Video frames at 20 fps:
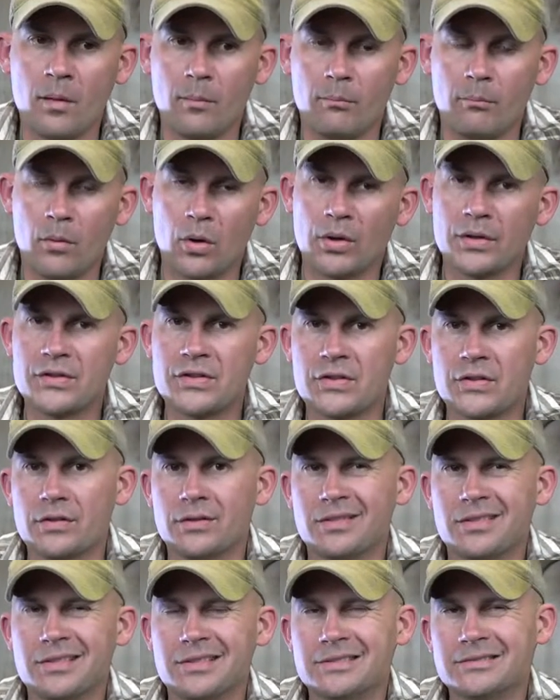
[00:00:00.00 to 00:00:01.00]

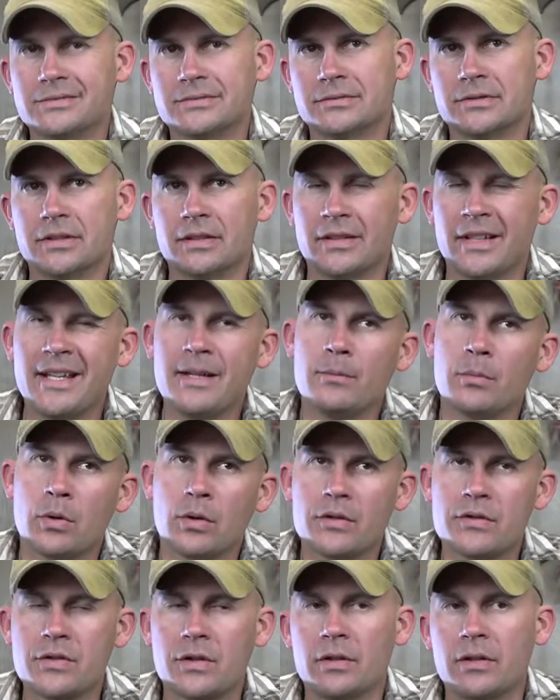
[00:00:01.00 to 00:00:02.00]

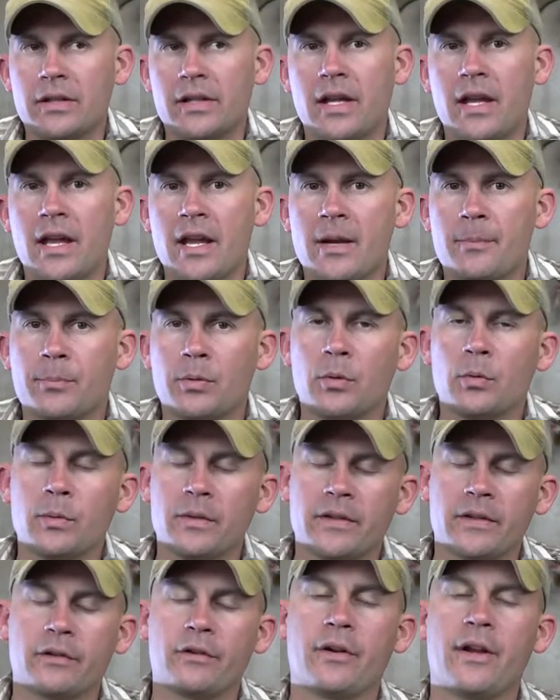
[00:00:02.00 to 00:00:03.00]
March, early April,
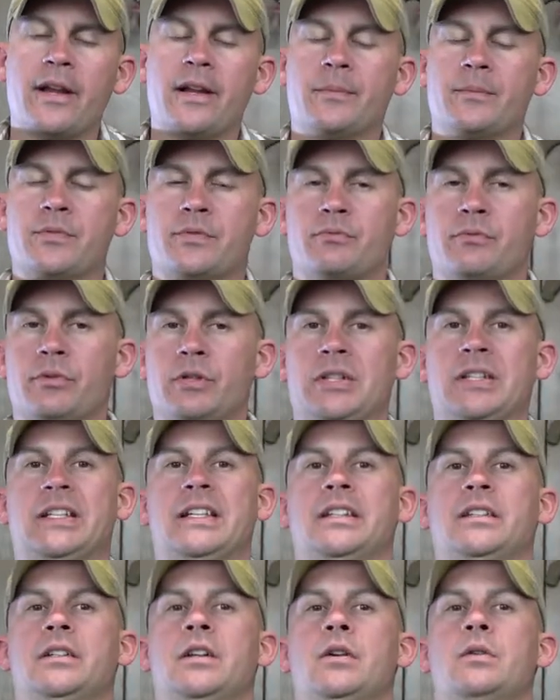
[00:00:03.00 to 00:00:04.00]
when the granums really
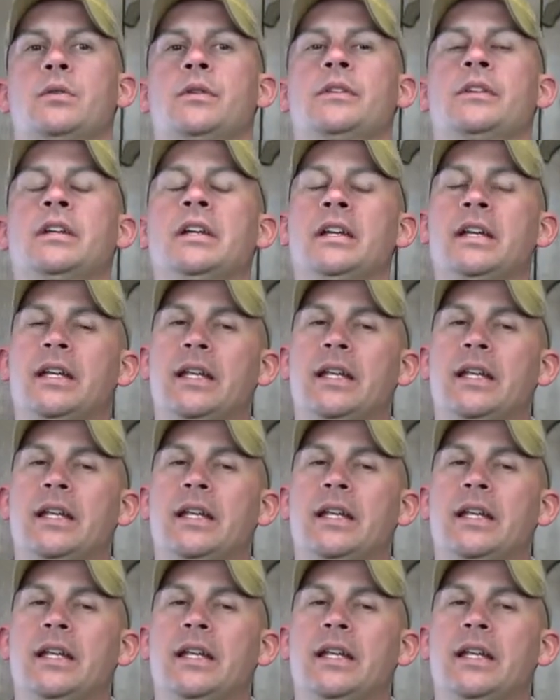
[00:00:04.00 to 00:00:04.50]
get going,